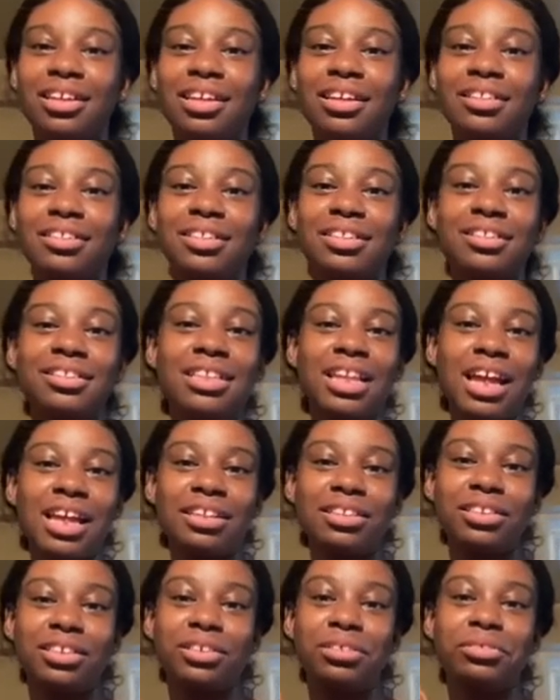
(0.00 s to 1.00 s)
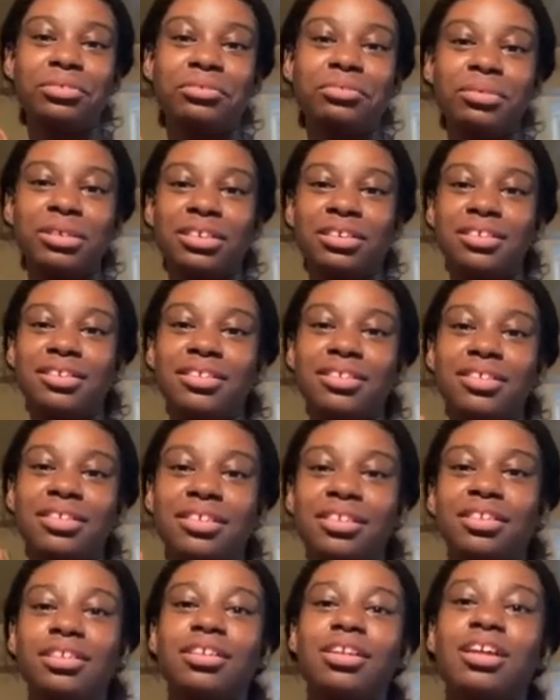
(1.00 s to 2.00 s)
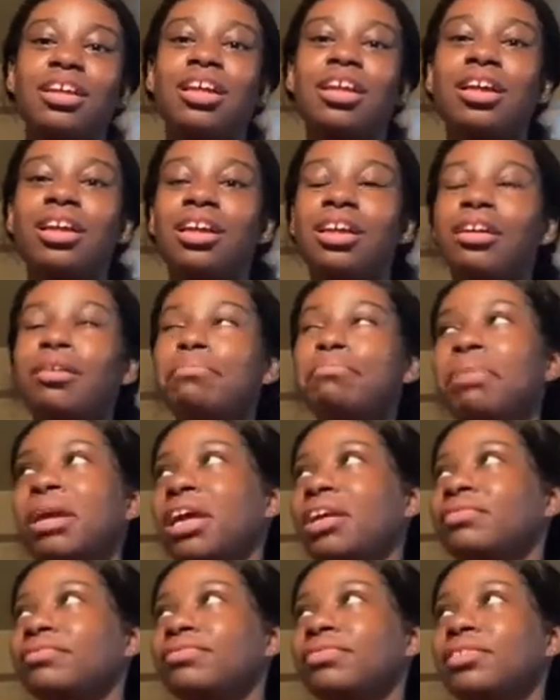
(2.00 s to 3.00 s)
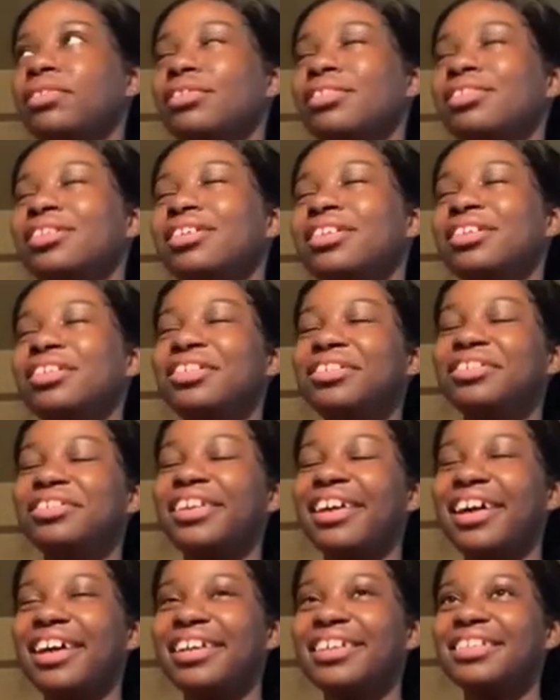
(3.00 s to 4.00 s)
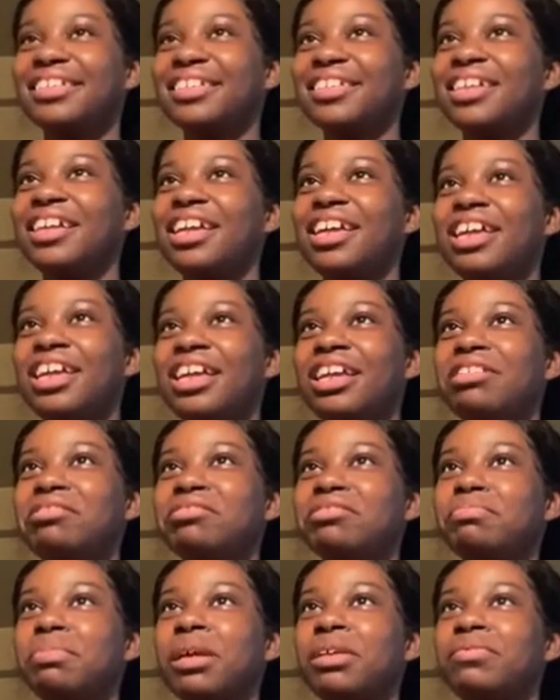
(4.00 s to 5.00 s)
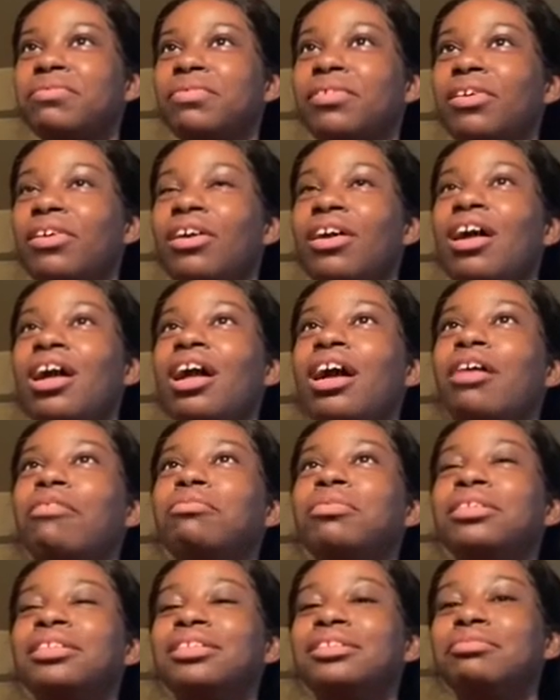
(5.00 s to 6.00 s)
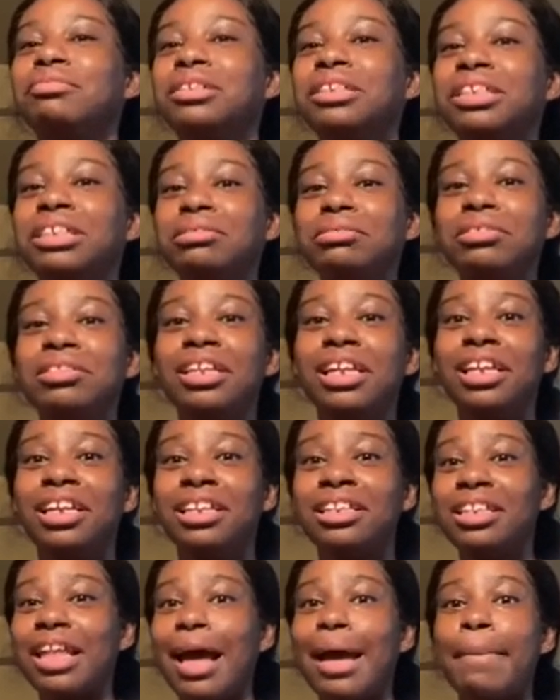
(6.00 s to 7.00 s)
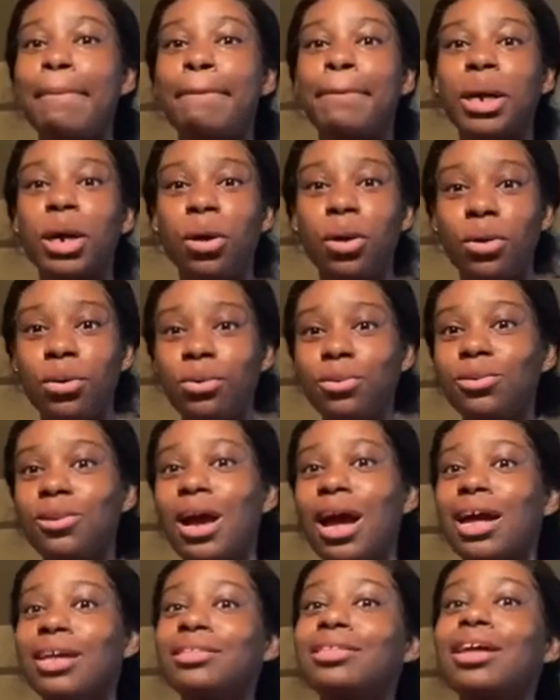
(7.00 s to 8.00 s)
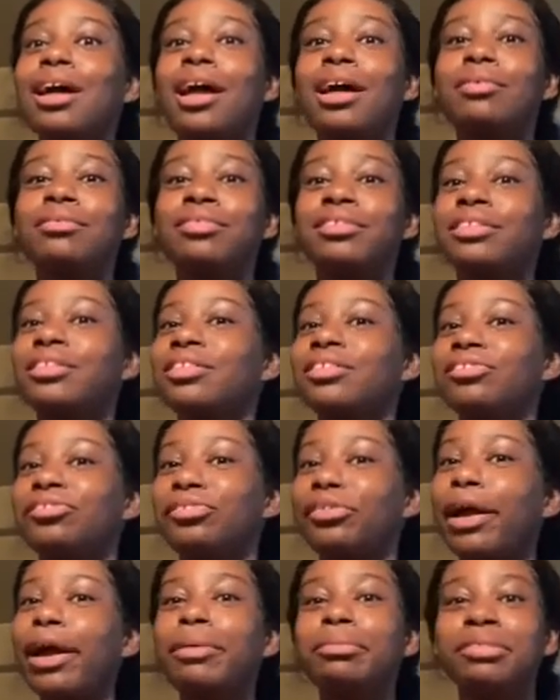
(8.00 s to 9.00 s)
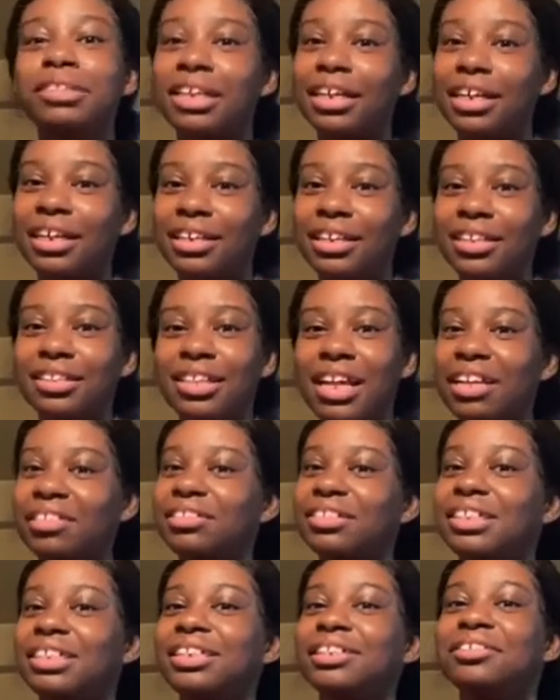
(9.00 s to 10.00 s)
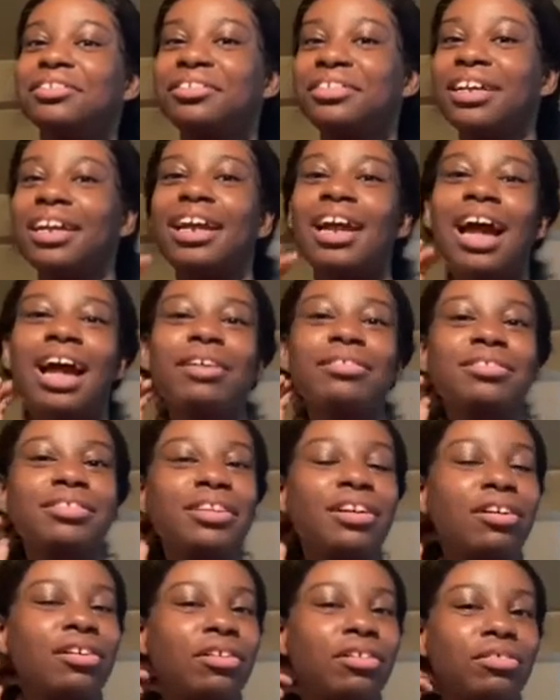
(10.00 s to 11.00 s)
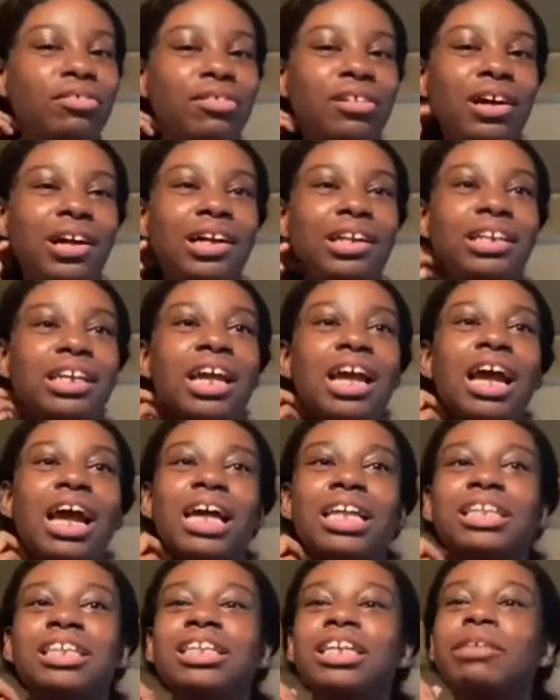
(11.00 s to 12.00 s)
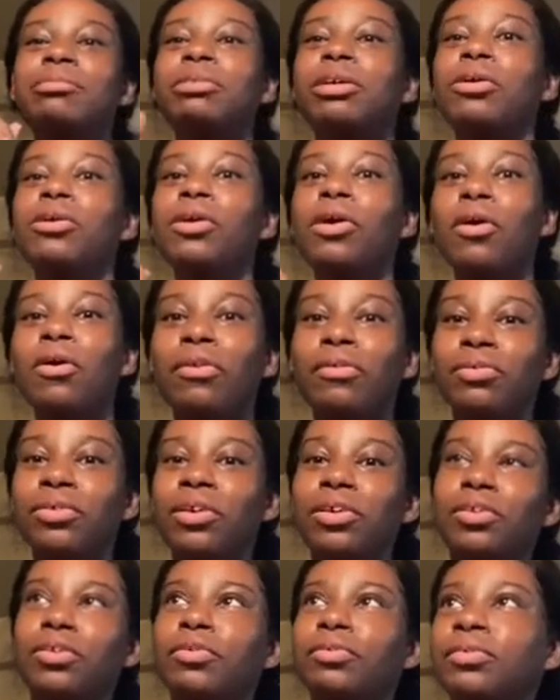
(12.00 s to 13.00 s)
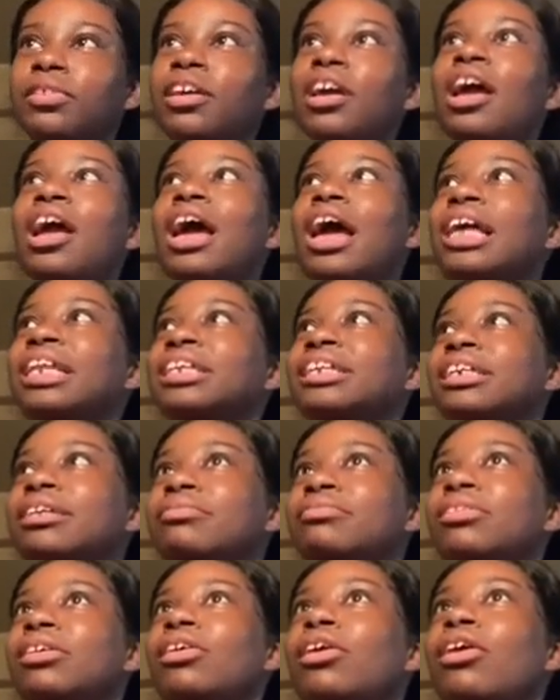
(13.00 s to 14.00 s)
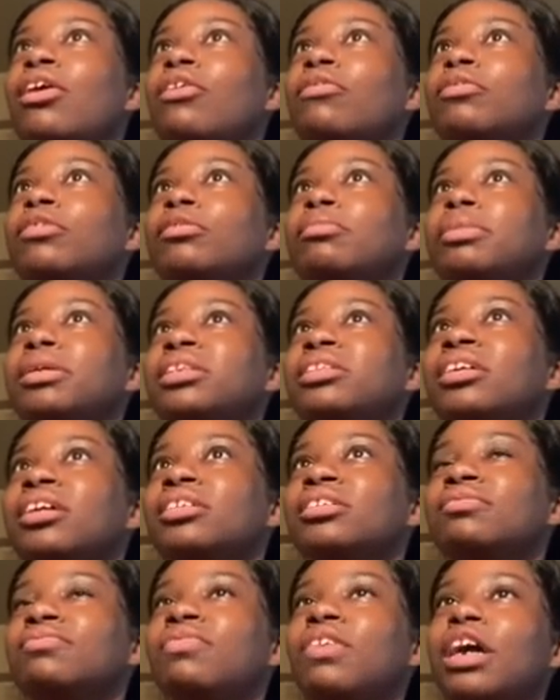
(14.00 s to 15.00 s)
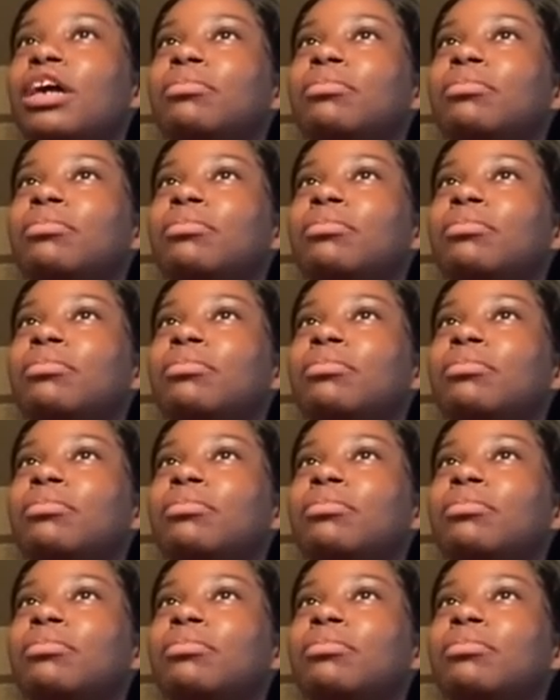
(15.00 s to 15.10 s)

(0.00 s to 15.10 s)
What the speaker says: this tattoo was painful, you guys. It was painful. When he was hitting that bone, I thought I was gonna drop dead in that seat, okay? I was like, oh God. And he kept going over and over. And he kept saying, oh, we'll be done in 5